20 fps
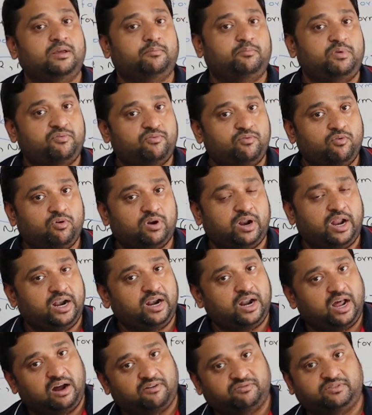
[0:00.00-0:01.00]
before
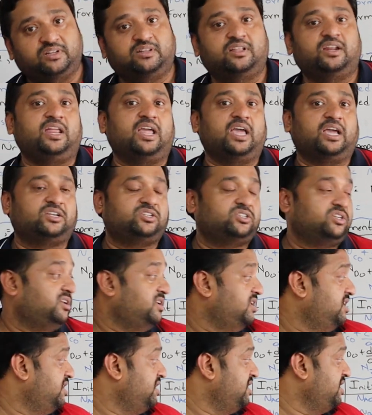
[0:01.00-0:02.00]
and after the reaction.
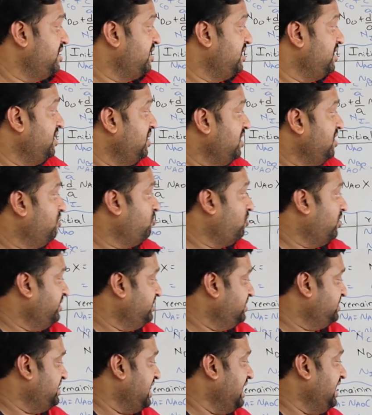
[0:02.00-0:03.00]
What
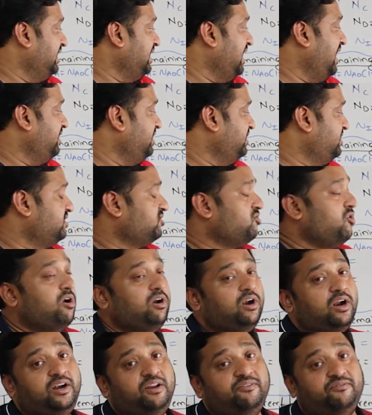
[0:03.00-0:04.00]
is delta? This is
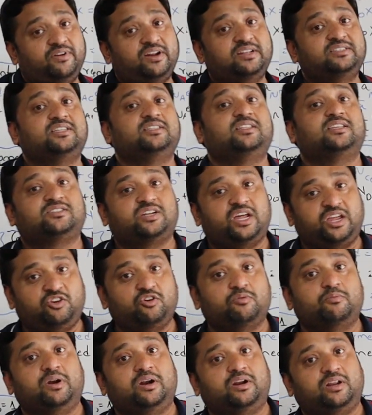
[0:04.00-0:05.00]
called difference in the
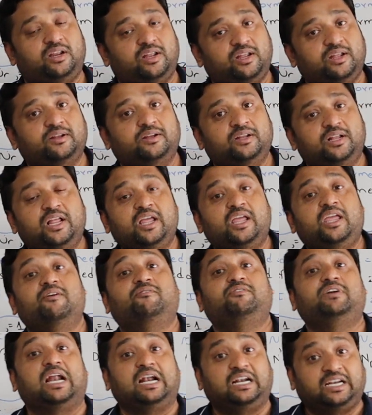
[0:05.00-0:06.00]
stoichiometry.
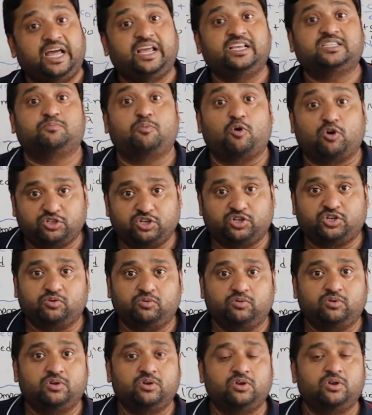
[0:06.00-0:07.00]
If delta is
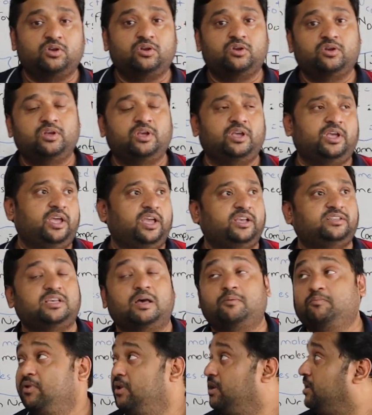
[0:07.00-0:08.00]
positive,
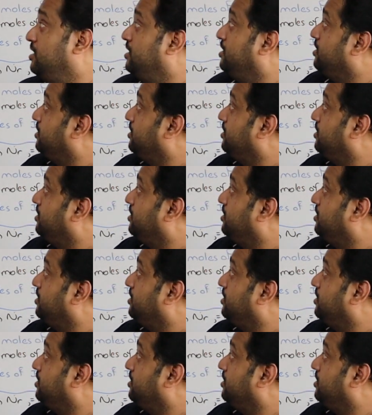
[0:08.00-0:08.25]
example,